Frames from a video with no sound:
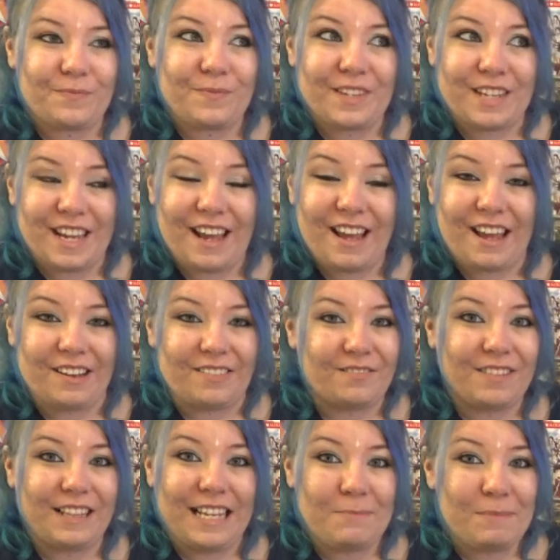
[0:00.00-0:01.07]
yeah,
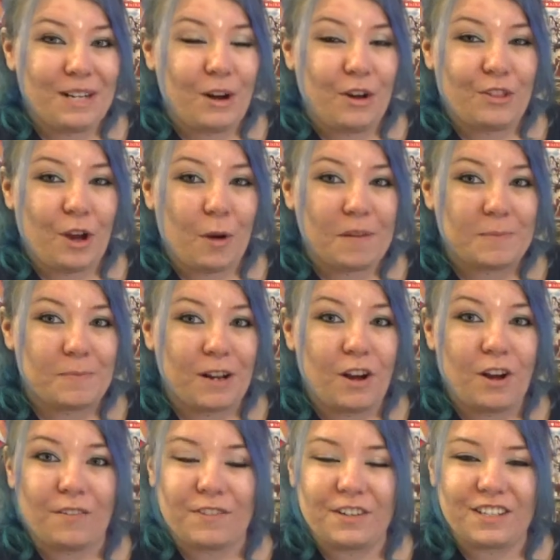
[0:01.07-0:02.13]
let me know in the comments
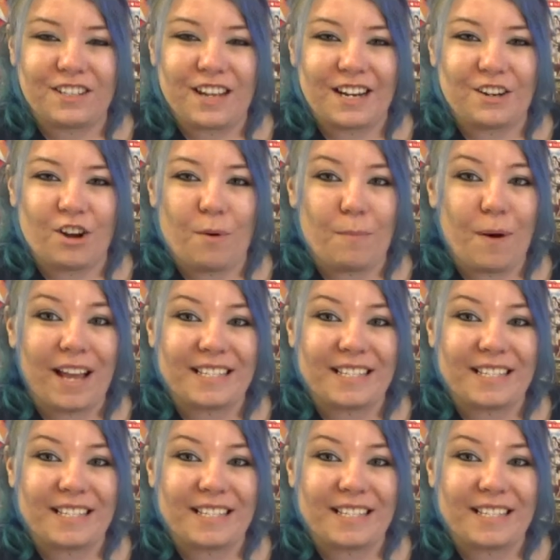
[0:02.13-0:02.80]
below if you decide to go and buy